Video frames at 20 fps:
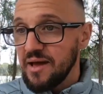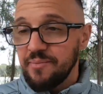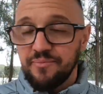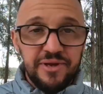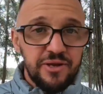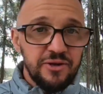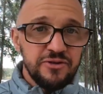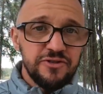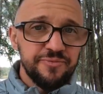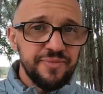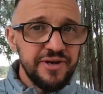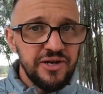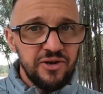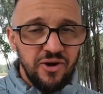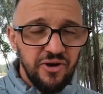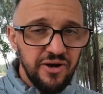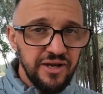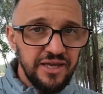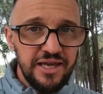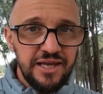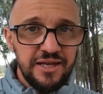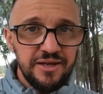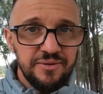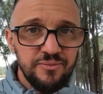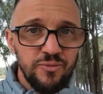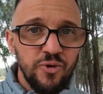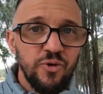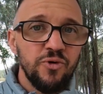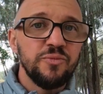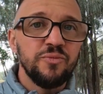Because I've been hiking
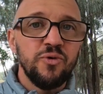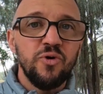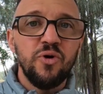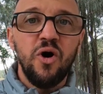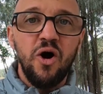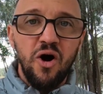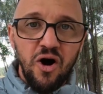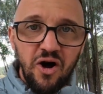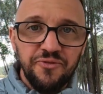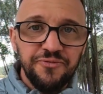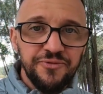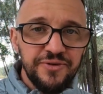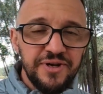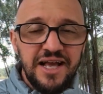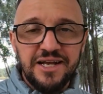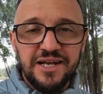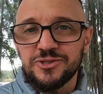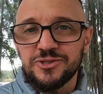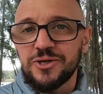more and more often